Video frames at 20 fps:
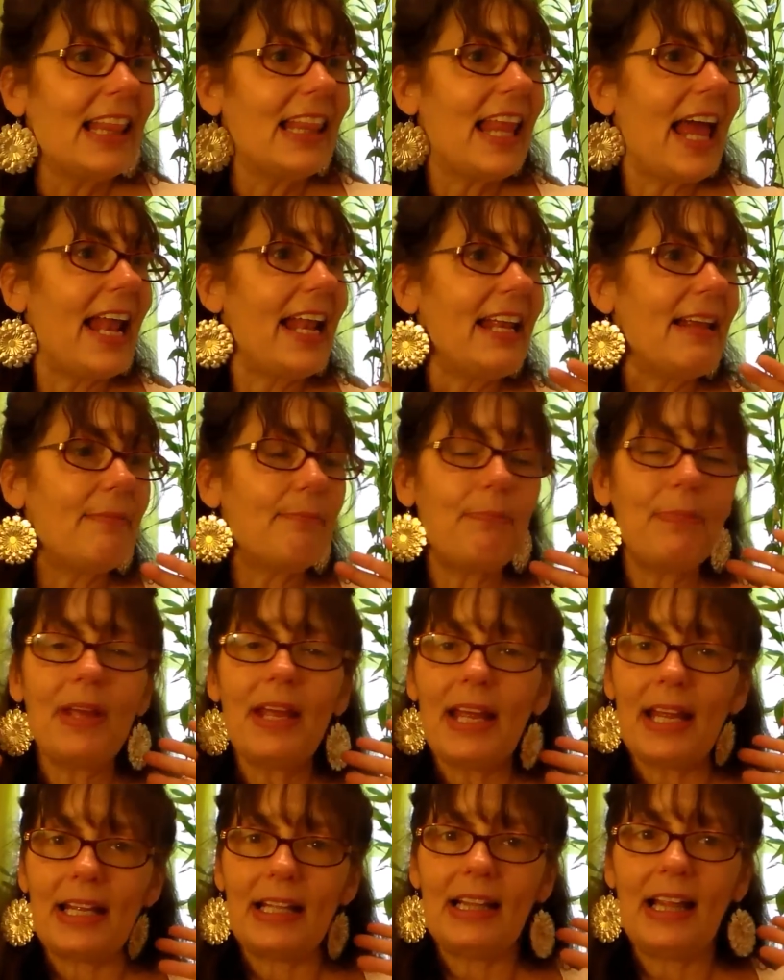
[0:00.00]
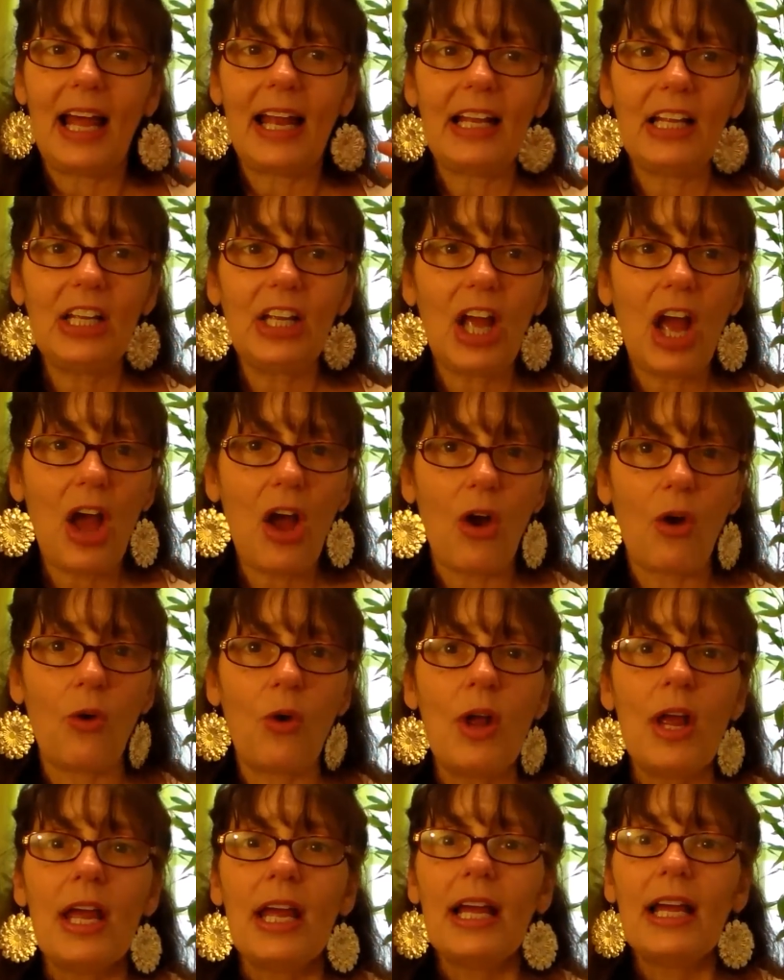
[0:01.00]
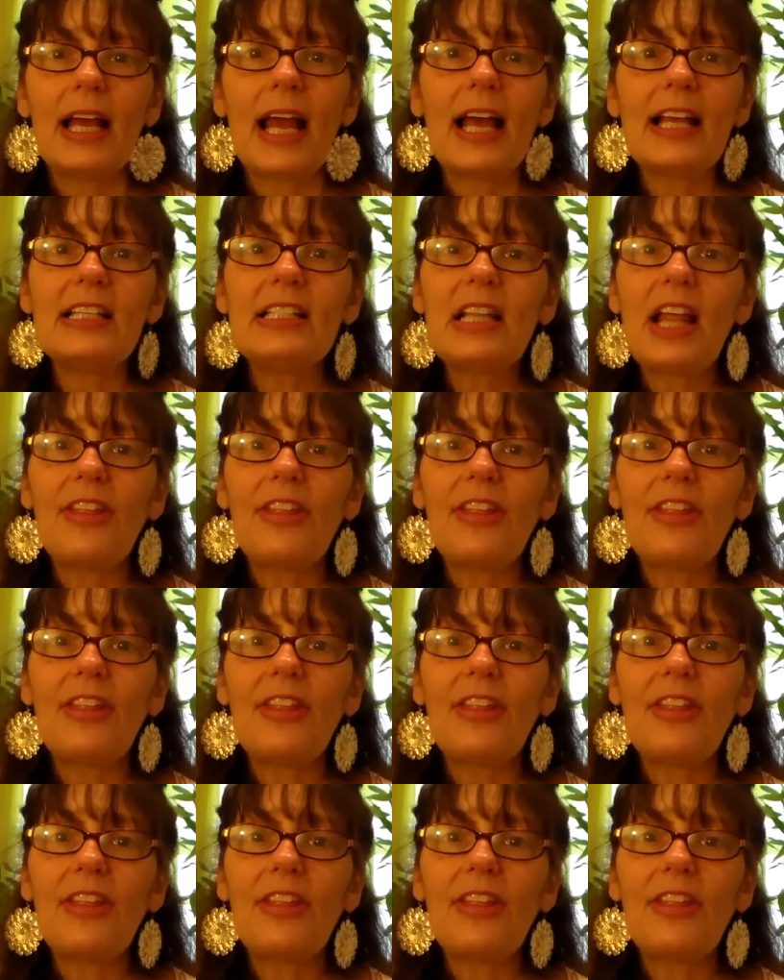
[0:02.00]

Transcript: Let it be. Let it go. It has